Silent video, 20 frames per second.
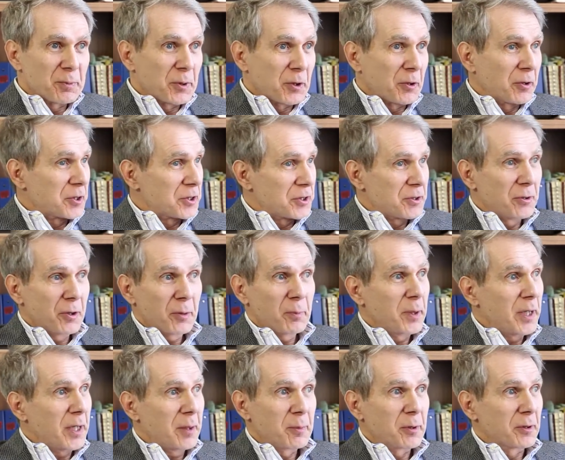Because your
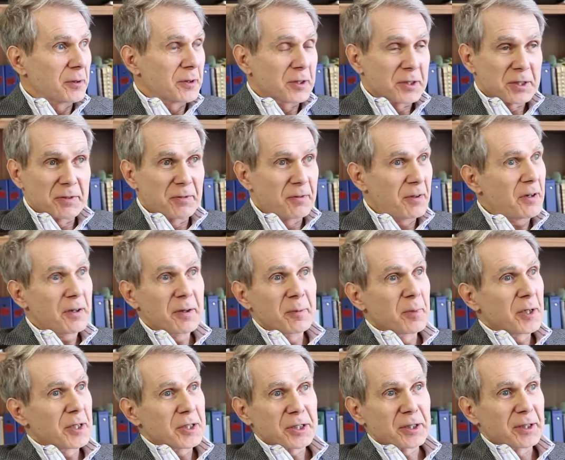paper looks very
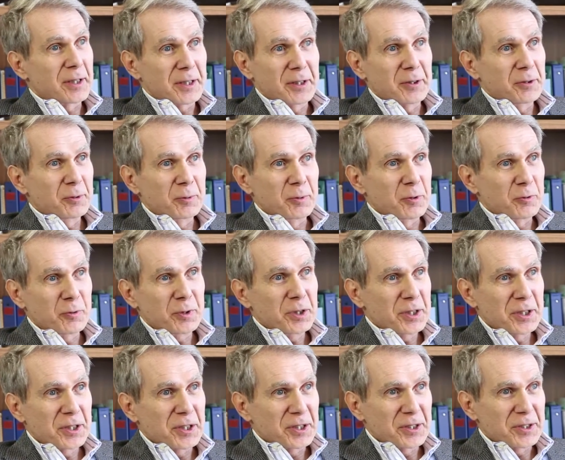much like you were
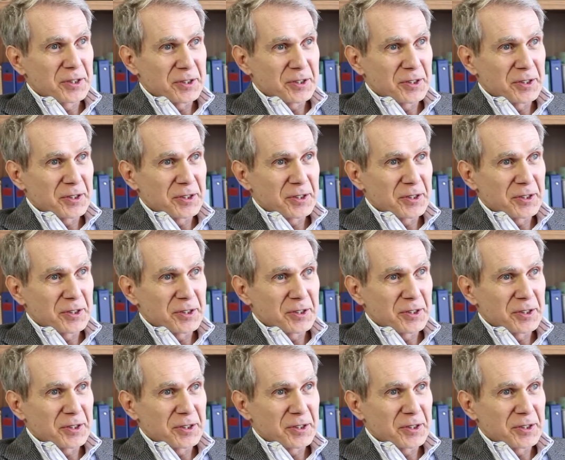reading his,